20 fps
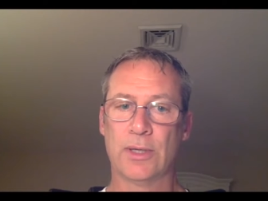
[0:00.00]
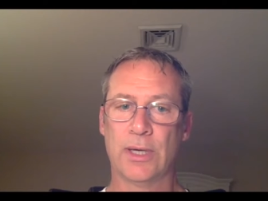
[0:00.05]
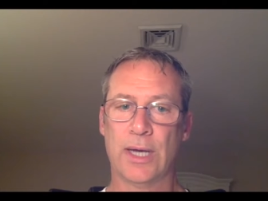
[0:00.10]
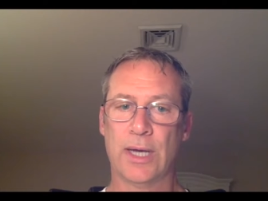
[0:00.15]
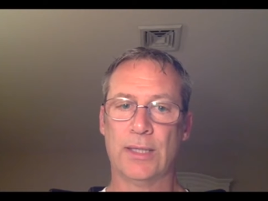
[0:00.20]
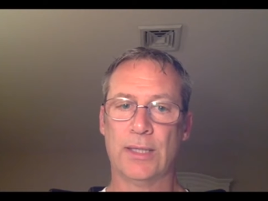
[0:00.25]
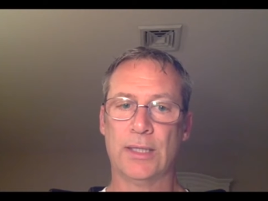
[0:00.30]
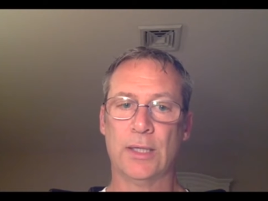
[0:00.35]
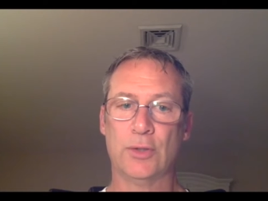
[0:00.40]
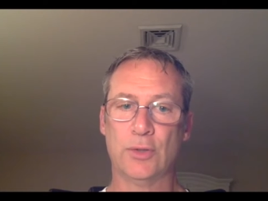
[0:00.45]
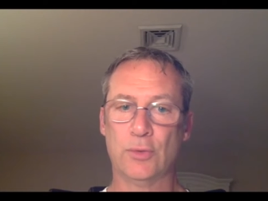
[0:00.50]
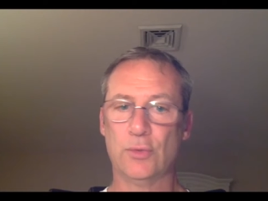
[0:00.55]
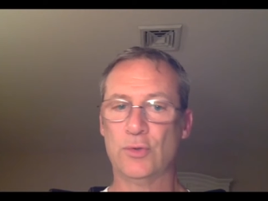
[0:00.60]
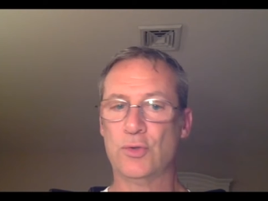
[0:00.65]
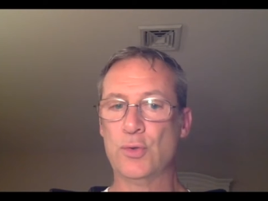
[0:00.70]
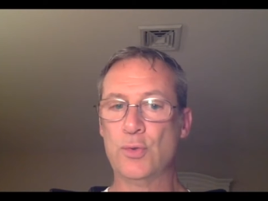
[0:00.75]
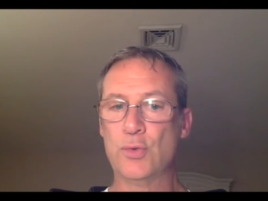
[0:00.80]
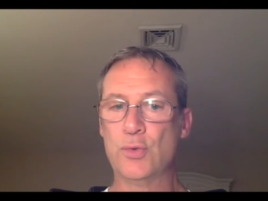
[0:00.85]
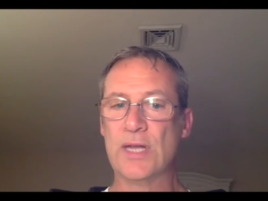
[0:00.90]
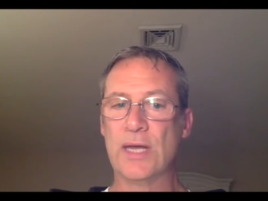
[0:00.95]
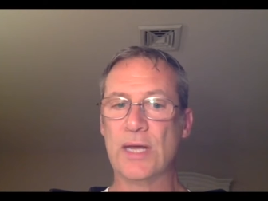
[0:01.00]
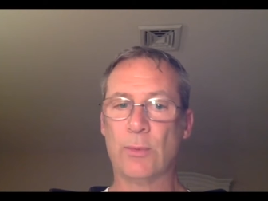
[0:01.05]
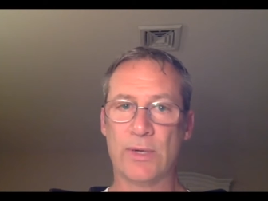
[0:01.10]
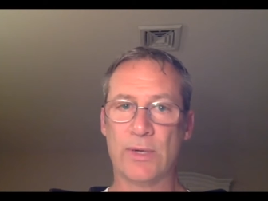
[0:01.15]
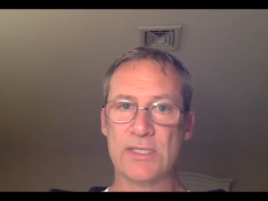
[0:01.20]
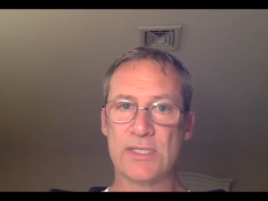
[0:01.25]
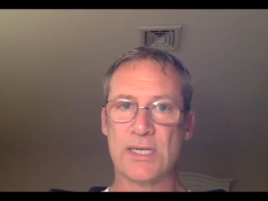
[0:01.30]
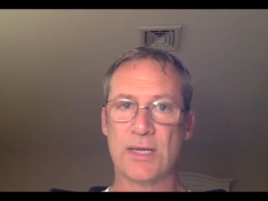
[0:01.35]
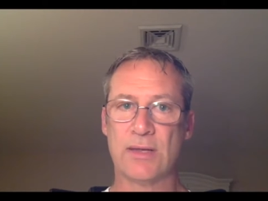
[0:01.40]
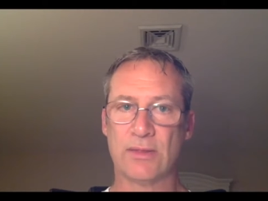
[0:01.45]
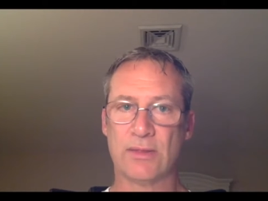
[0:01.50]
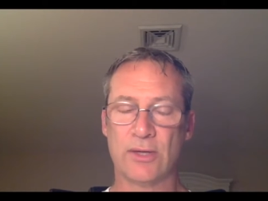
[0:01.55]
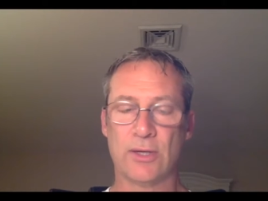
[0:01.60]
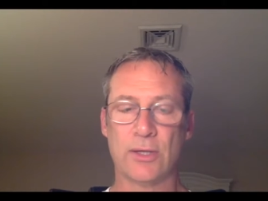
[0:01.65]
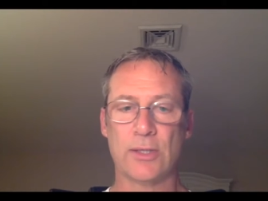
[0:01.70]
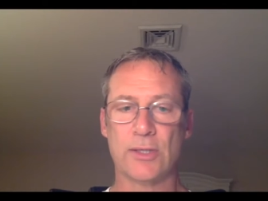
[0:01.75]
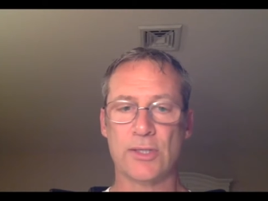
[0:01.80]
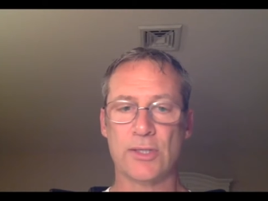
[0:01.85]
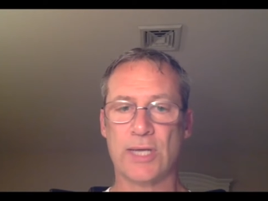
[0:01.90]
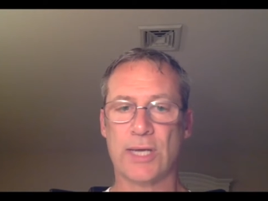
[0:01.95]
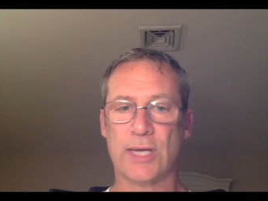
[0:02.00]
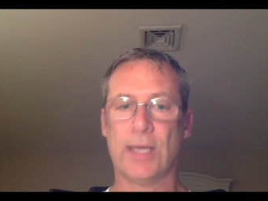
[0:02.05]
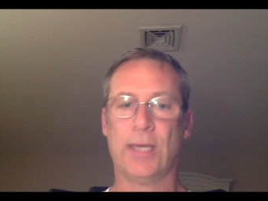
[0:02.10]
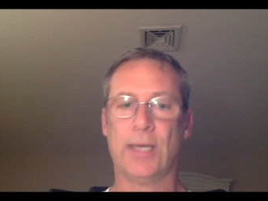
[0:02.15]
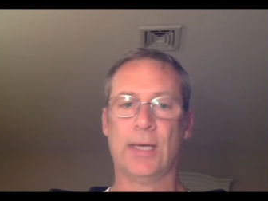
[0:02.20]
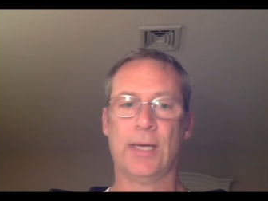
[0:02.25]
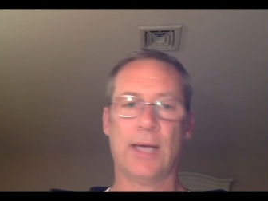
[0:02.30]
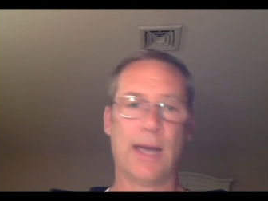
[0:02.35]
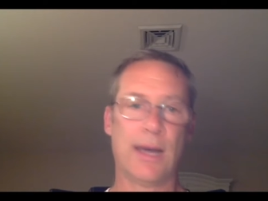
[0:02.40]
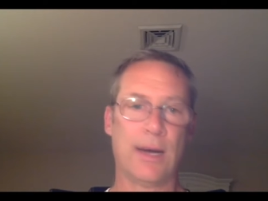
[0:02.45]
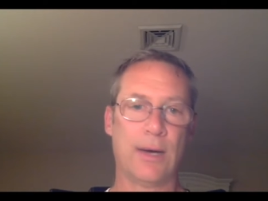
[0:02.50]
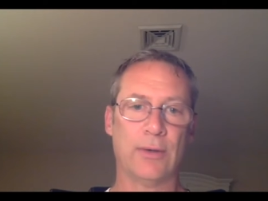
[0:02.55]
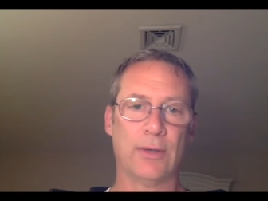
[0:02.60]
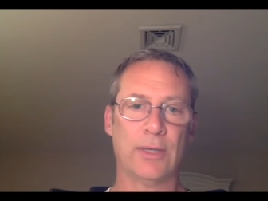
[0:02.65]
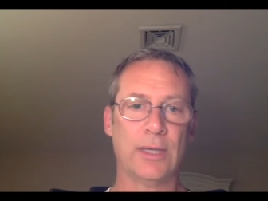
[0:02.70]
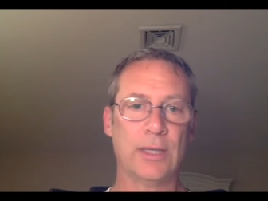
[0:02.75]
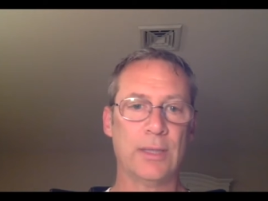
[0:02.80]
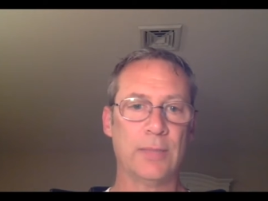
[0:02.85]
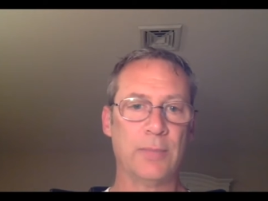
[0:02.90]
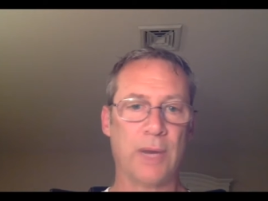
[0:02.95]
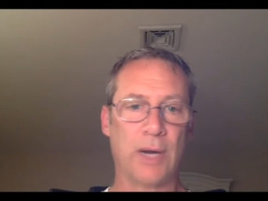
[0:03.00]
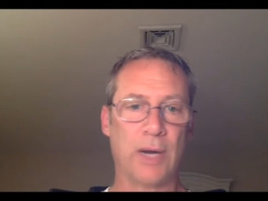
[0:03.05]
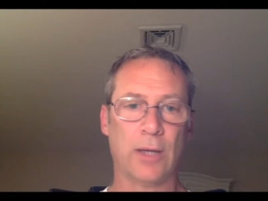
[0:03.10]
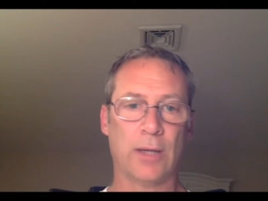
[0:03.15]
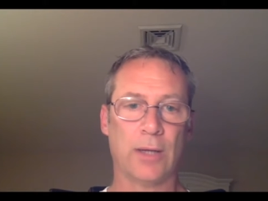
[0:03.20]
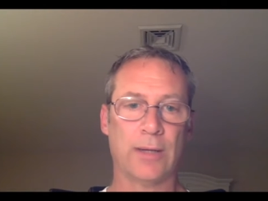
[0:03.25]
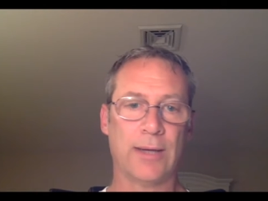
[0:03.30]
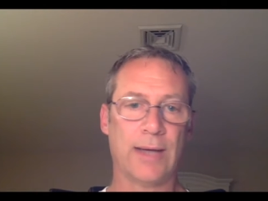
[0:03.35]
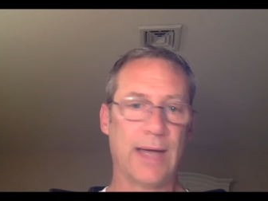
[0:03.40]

and then do Tuesday, Wednesday, Thursday out in Maryland.